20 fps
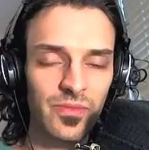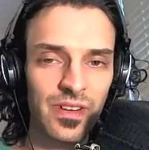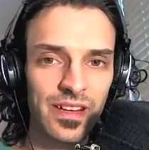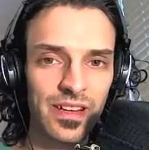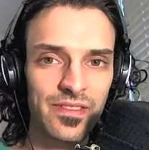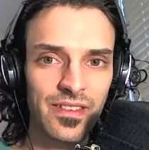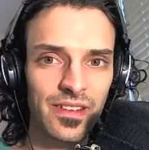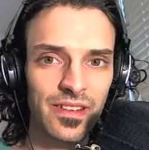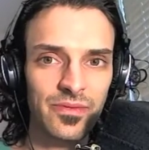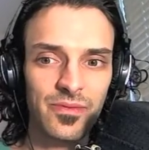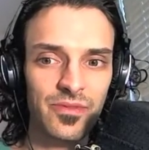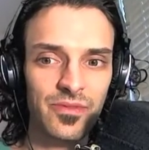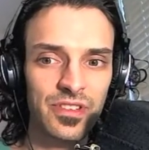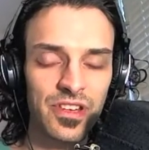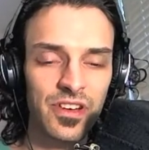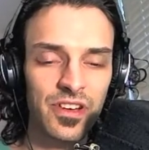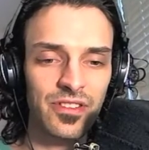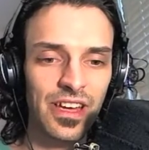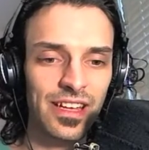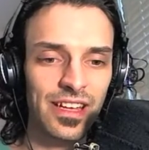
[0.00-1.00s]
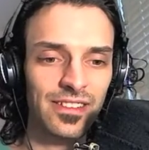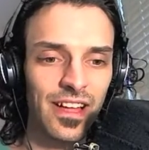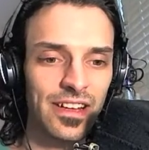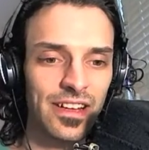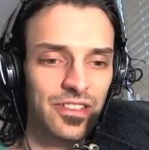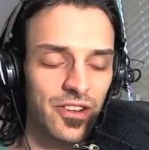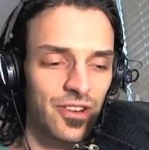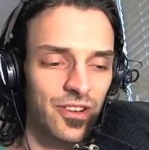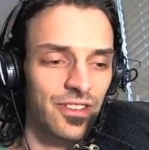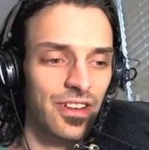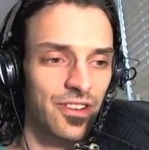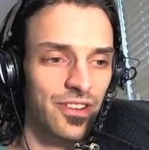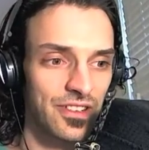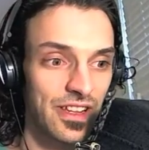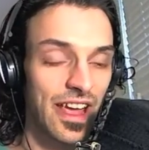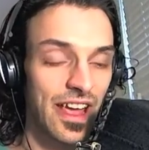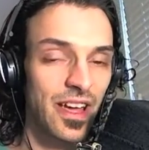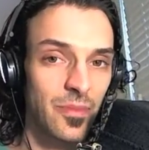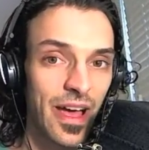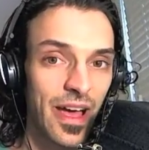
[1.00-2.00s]
I think saw headlines earlier
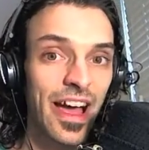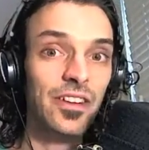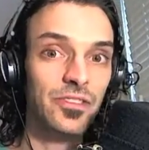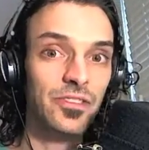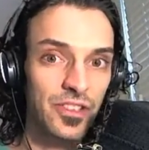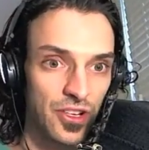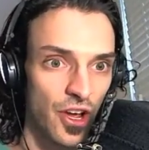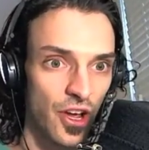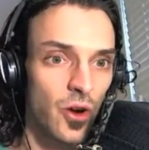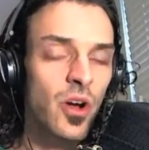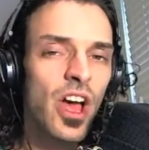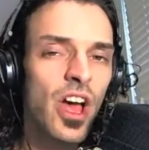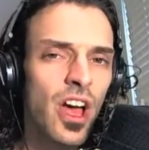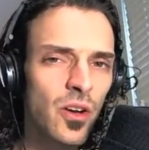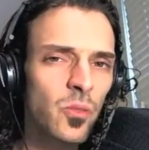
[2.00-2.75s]
today about, you know,